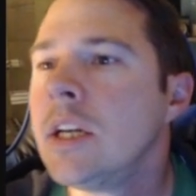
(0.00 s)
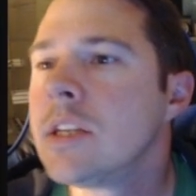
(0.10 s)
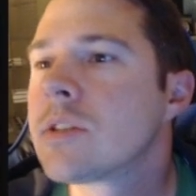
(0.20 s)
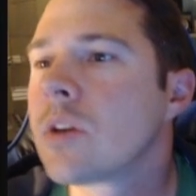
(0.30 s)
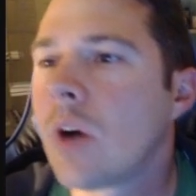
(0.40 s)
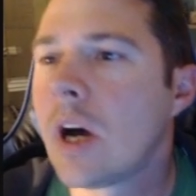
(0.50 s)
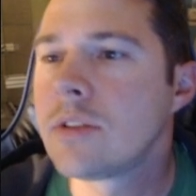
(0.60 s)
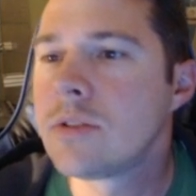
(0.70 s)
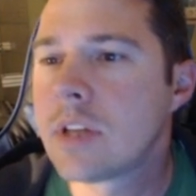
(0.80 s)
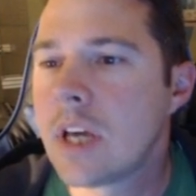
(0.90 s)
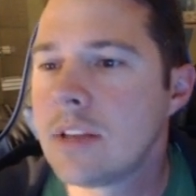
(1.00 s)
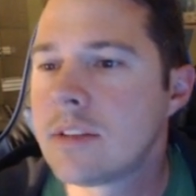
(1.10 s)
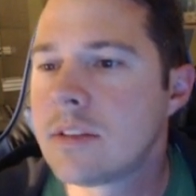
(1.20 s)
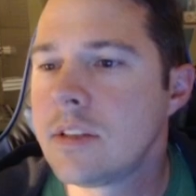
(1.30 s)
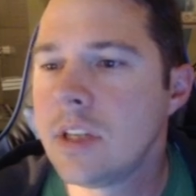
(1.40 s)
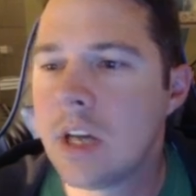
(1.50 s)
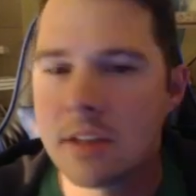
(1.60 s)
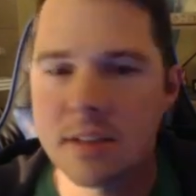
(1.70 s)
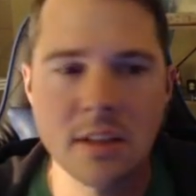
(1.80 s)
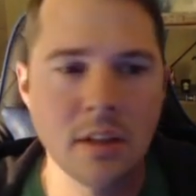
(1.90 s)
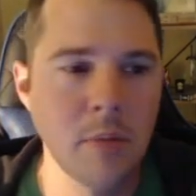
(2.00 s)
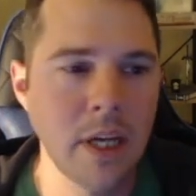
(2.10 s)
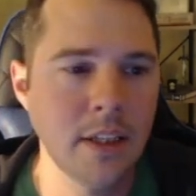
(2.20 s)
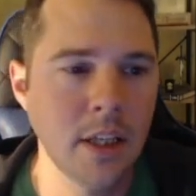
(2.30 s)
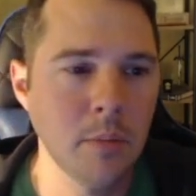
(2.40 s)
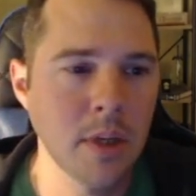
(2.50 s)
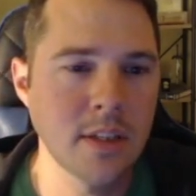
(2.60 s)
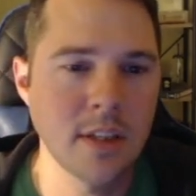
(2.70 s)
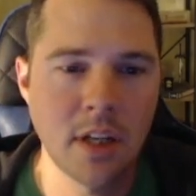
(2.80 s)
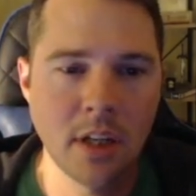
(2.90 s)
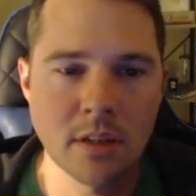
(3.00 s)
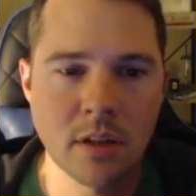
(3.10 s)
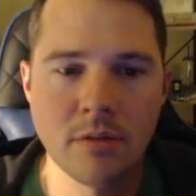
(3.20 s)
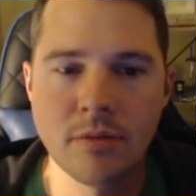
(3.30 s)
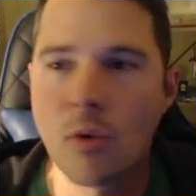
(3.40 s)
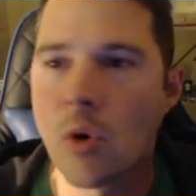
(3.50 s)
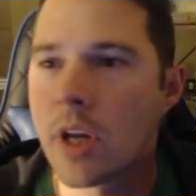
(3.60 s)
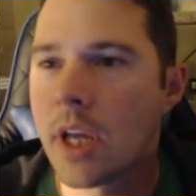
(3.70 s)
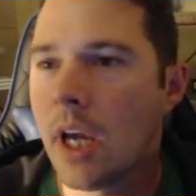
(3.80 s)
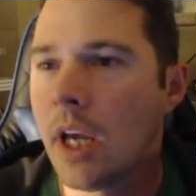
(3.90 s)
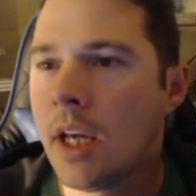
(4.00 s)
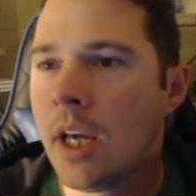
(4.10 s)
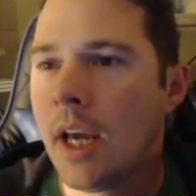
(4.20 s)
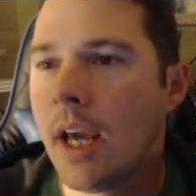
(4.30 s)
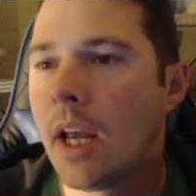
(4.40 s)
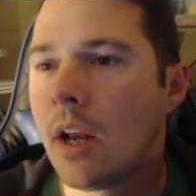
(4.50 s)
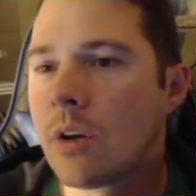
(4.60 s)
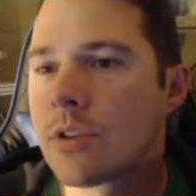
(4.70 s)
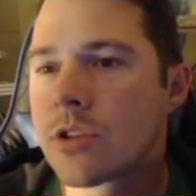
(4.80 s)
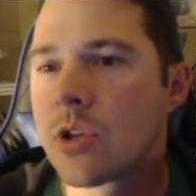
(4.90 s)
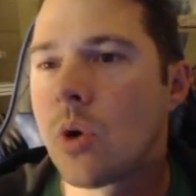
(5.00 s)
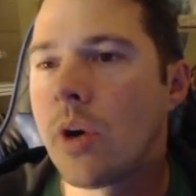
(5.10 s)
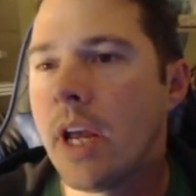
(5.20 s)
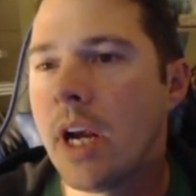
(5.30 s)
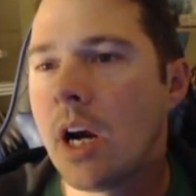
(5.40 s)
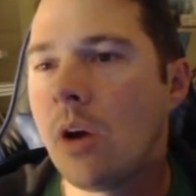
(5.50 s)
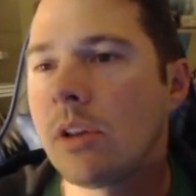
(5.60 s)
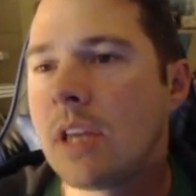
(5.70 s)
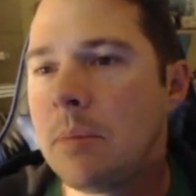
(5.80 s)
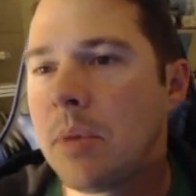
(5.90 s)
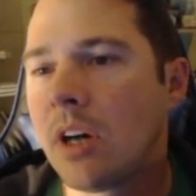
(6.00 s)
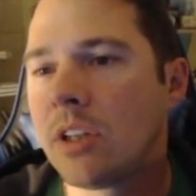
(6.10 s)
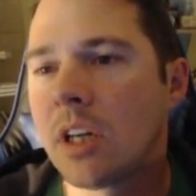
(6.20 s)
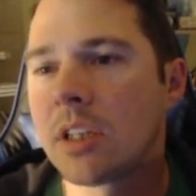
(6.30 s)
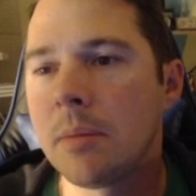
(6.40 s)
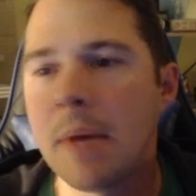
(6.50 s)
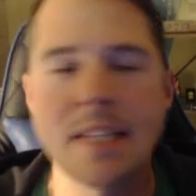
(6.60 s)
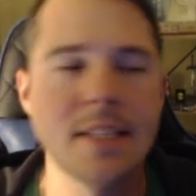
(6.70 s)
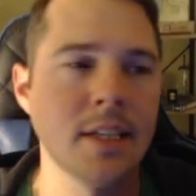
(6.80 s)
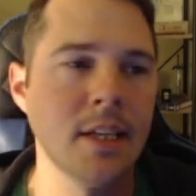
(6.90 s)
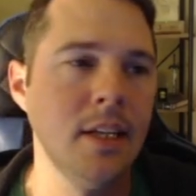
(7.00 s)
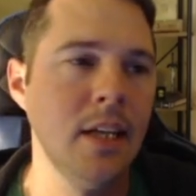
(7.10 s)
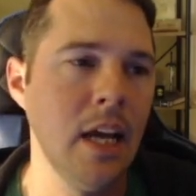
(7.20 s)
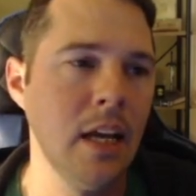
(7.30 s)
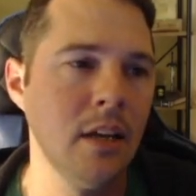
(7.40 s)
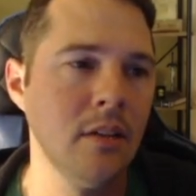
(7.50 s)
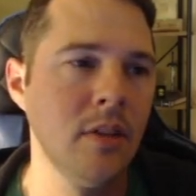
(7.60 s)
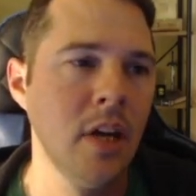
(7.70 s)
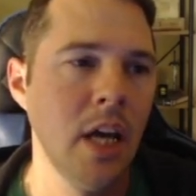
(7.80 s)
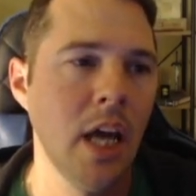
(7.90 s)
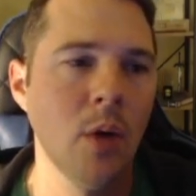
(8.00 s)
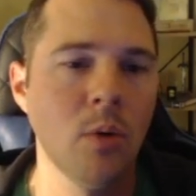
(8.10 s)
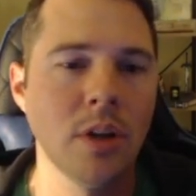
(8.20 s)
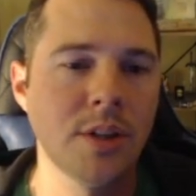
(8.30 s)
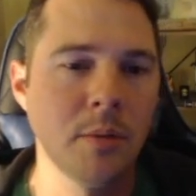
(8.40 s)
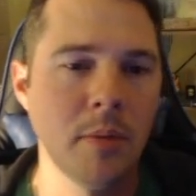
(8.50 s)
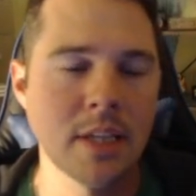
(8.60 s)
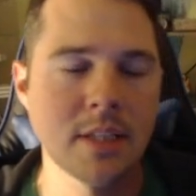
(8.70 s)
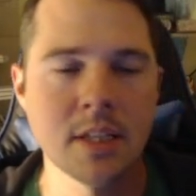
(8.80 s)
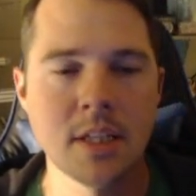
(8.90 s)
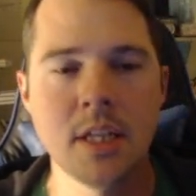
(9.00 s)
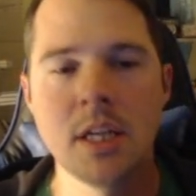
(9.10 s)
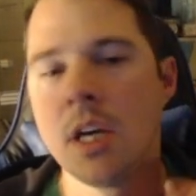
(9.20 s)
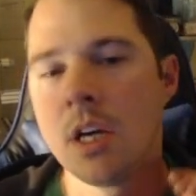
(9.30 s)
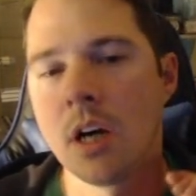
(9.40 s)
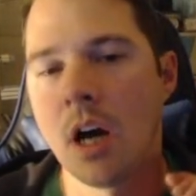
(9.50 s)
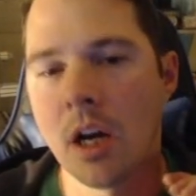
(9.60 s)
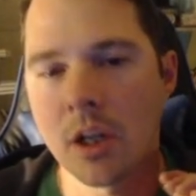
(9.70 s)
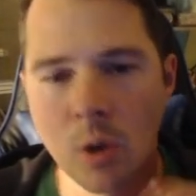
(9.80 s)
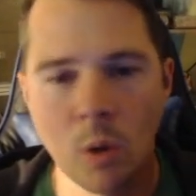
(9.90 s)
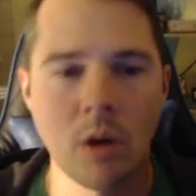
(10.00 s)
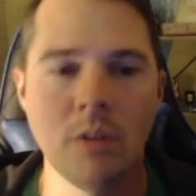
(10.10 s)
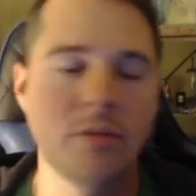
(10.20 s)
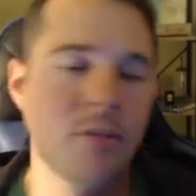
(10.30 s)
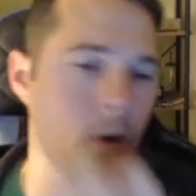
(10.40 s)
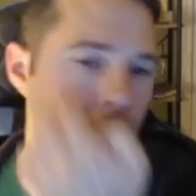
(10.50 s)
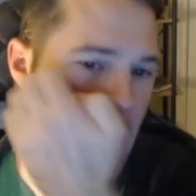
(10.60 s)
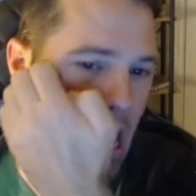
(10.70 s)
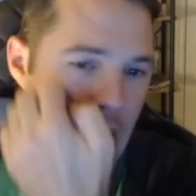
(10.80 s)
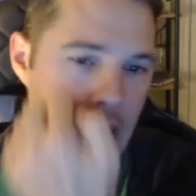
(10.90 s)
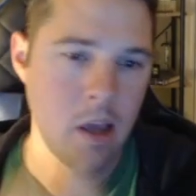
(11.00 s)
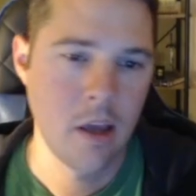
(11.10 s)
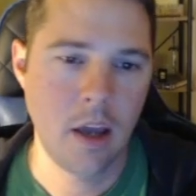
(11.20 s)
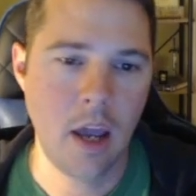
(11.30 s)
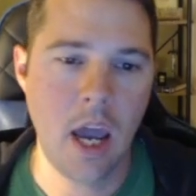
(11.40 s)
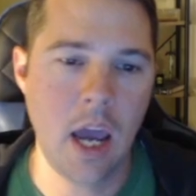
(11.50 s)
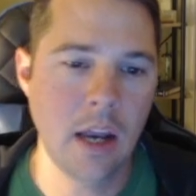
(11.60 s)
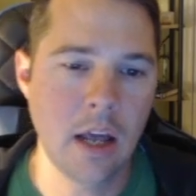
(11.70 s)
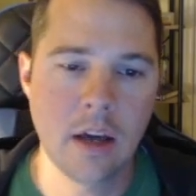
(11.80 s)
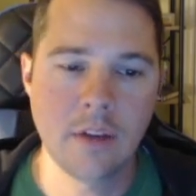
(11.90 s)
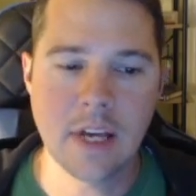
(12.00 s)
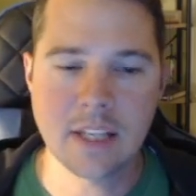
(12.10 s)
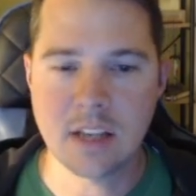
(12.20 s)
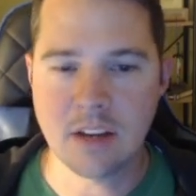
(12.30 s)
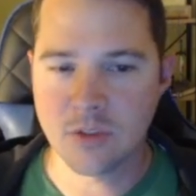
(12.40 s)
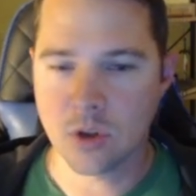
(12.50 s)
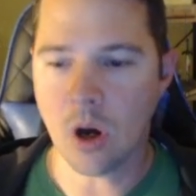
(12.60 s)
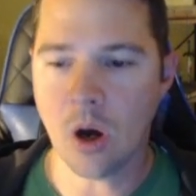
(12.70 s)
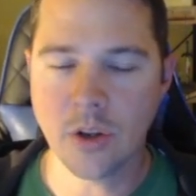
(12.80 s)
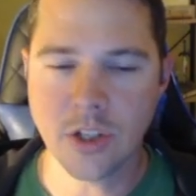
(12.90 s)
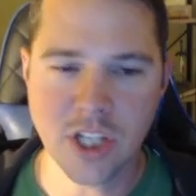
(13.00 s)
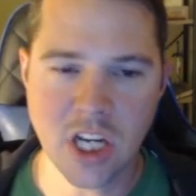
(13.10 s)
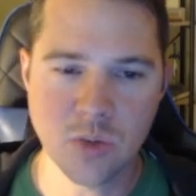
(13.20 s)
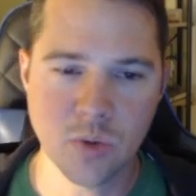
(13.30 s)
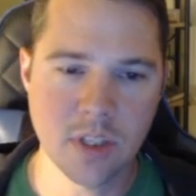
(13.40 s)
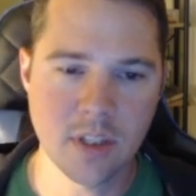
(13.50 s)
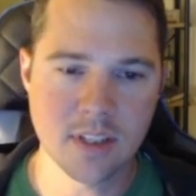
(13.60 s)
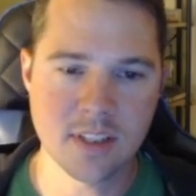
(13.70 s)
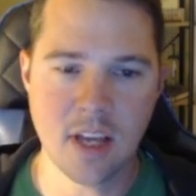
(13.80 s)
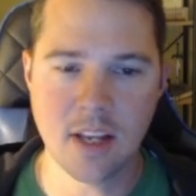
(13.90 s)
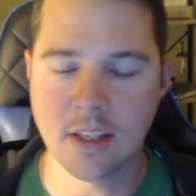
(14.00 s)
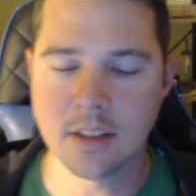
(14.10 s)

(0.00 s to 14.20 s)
So as you can see, I still maintain my settings on 4K, and also here I'll keep it on automatic and native. It will automatically go on 4K, and that's after all the change within the settings.